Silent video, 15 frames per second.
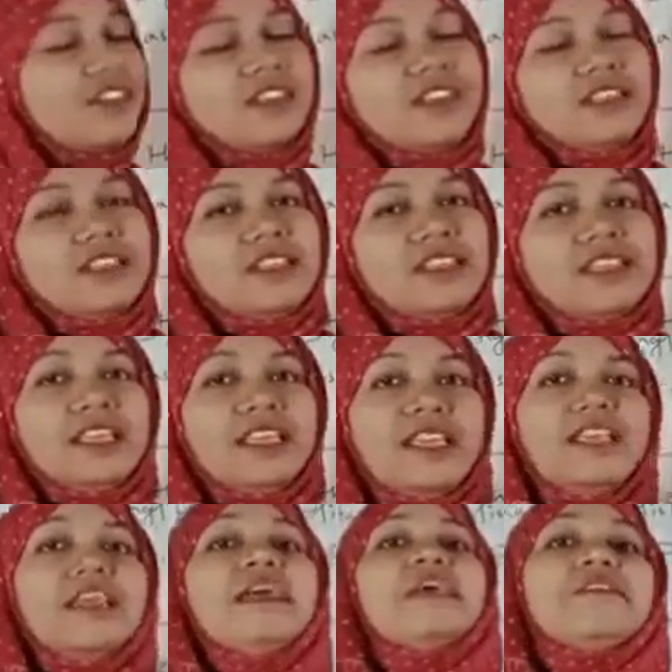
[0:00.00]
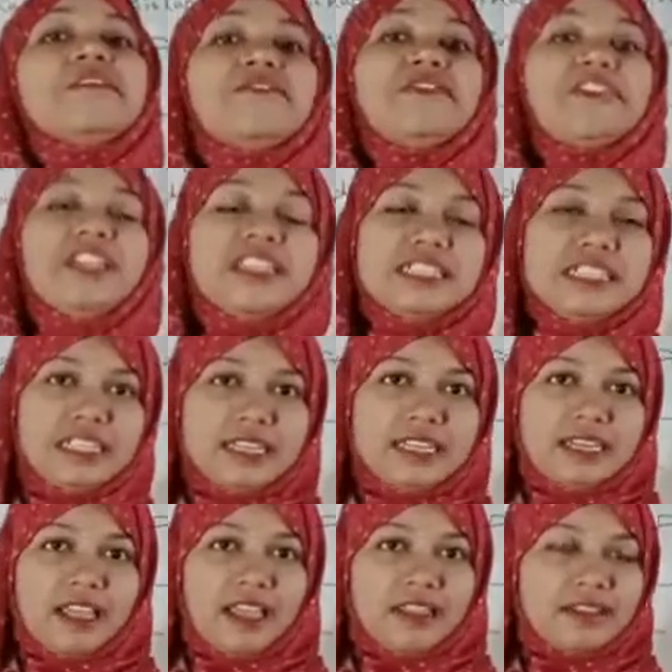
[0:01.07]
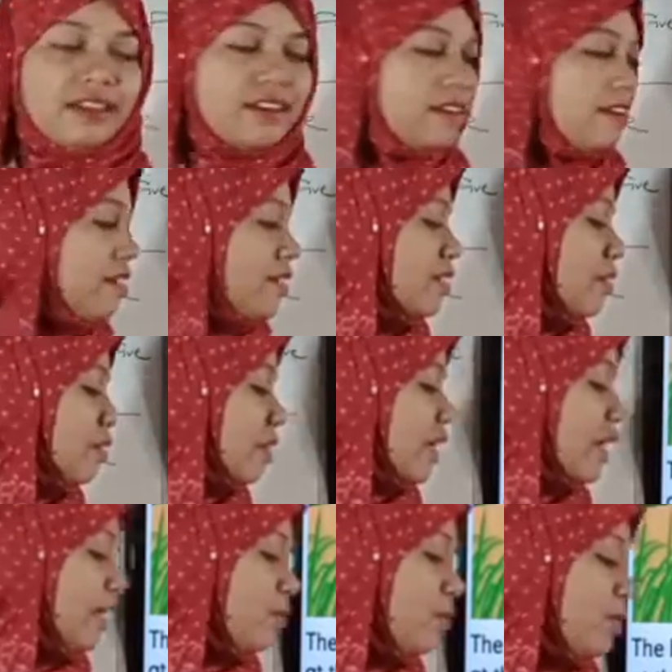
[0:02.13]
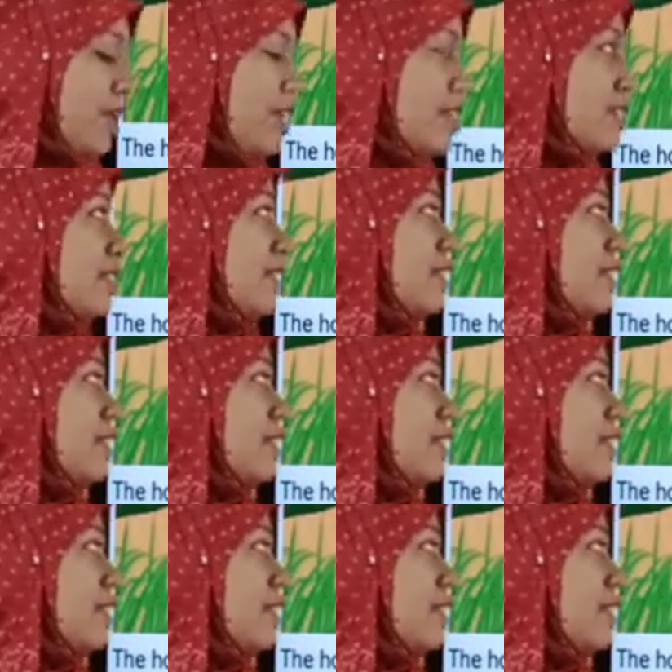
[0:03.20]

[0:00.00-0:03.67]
in the finishing line. Okay, we can see